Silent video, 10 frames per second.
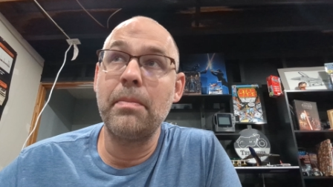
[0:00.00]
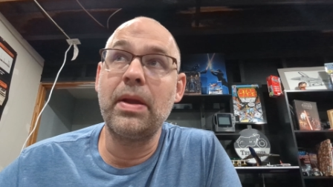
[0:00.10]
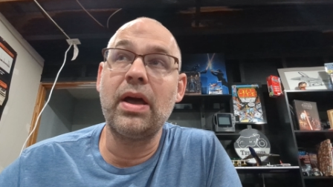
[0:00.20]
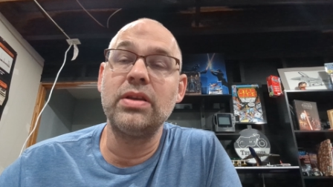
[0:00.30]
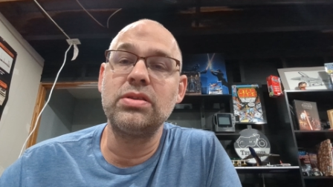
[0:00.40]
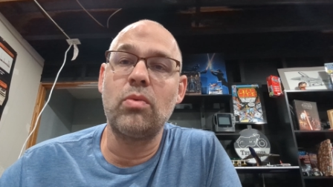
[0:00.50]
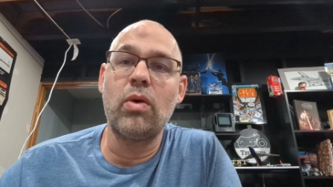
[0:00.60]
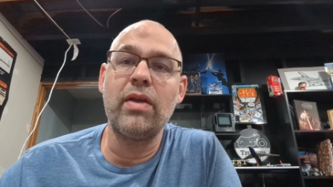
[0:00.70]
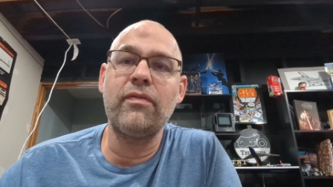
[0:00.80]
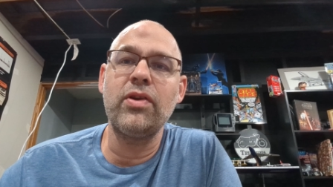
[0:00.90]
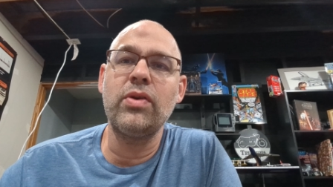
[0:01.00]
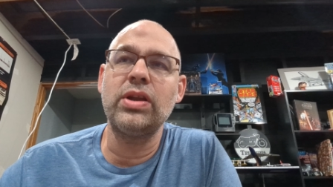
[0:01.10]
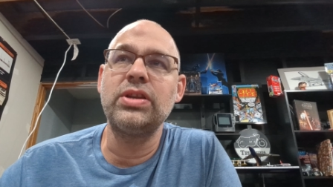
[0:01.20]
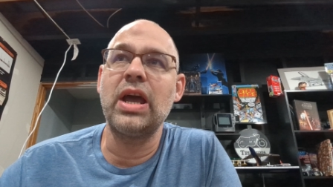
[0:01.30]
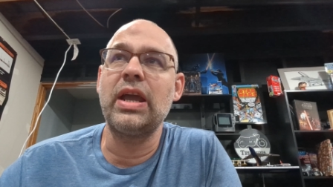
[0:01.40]
Because what if you
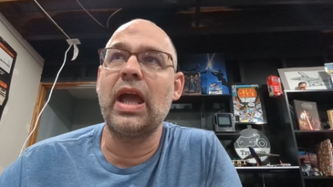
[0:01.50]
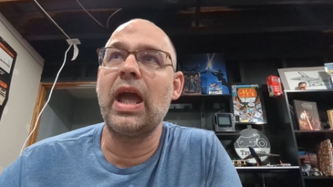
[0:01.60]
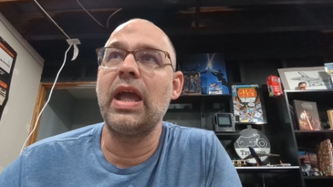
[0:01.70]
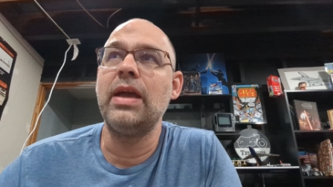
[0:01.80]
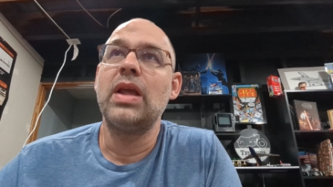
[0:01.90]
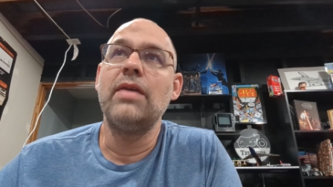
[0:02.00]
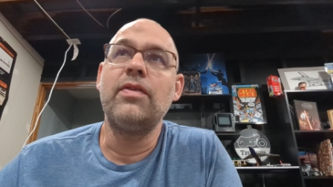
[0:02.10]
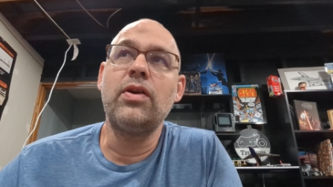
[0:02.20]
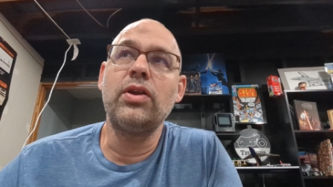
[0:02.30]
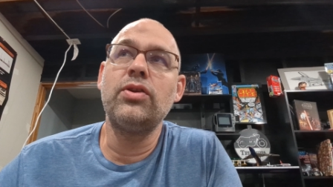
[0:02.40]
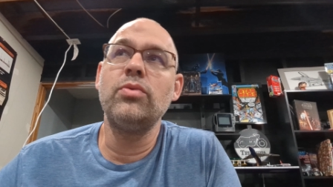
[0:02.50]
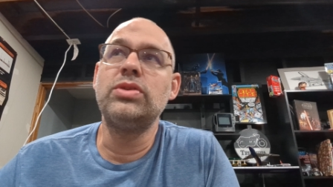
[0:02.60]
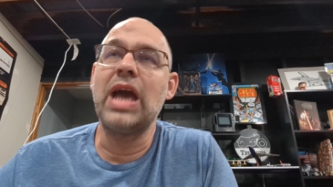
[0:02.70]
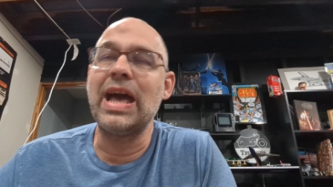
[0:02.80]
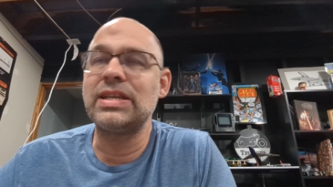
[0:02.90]
could if you could do
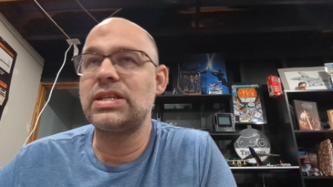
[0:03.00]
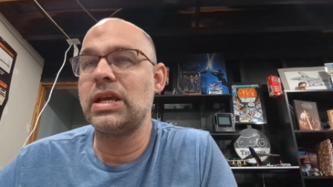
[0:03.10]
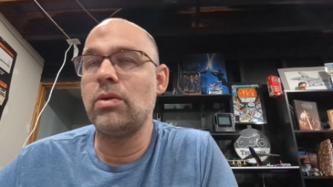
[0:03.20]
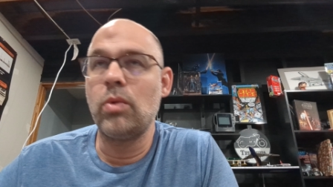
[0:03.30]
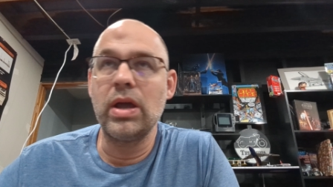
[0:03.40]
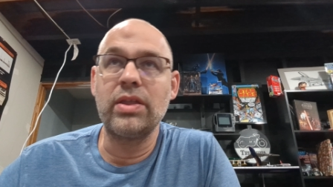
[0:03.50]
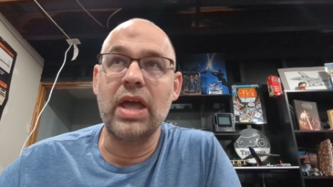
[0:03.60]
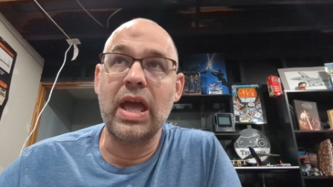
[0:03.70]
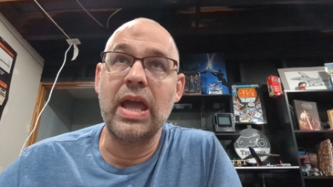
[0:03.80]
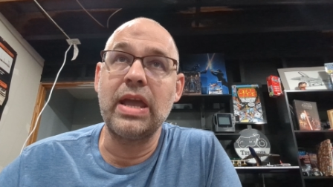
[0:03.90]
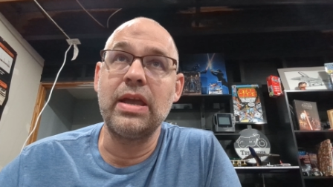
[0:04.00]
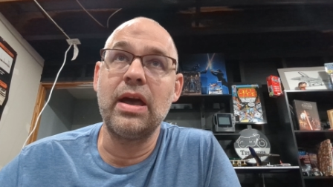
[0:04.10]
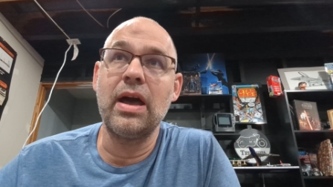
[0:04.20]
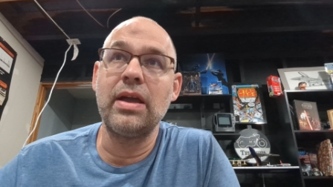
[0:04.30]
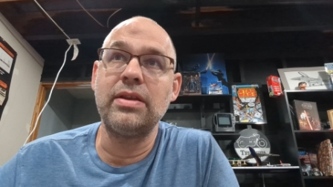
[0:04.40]
testing with
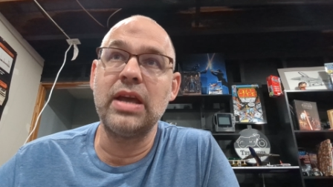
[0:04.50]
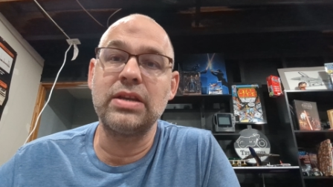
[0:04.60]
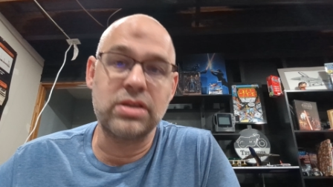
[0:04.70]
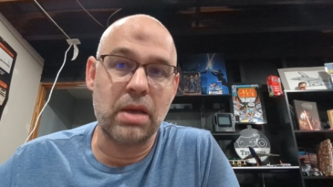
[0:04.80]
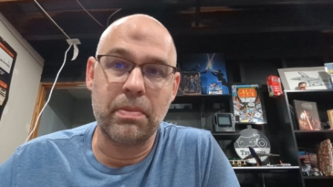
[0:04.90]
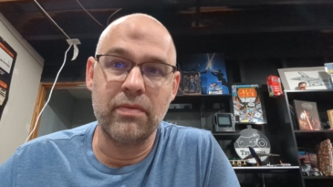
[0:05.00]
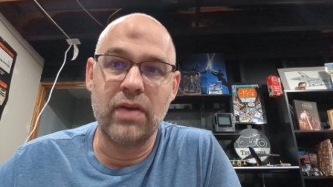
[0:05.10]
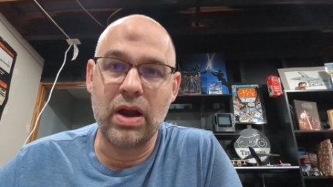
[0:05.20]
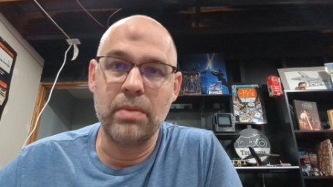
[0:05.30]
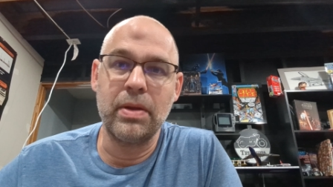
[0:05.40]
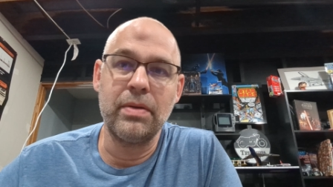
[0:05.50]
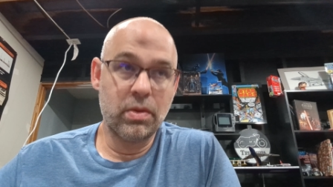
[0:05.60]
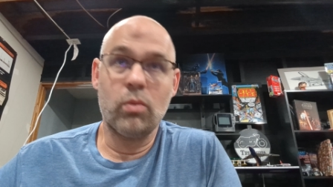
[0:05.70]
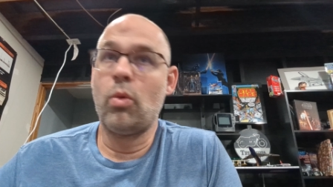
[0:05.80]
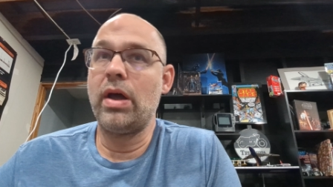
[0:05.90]
a desktop environment?
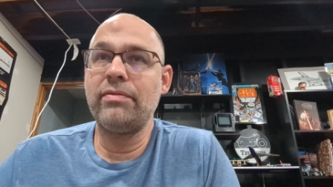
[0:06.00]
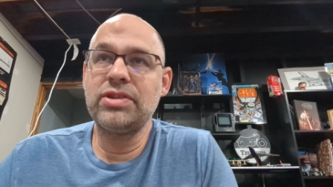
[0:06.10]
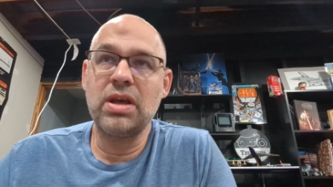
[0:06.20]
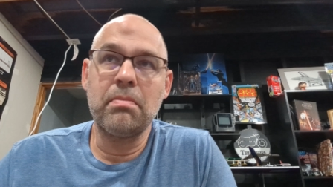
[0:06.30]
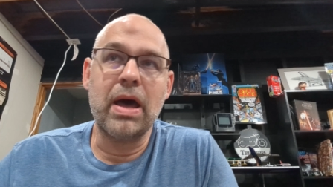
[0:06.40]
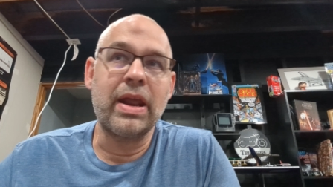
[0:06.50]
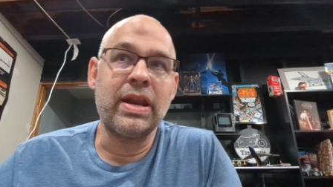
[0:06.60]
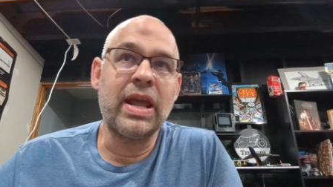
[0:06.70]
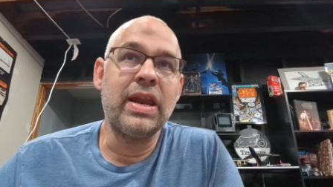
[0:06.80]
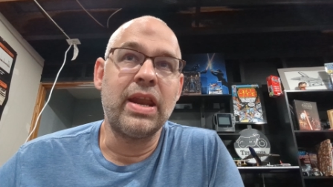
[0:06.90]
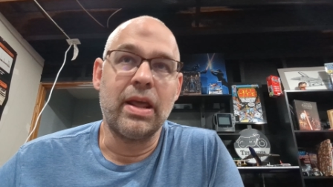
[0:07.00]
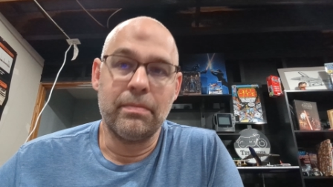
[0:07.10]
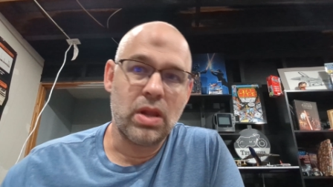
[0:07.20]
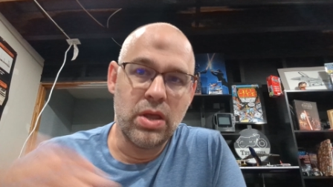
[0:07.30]
What if somebody needed it?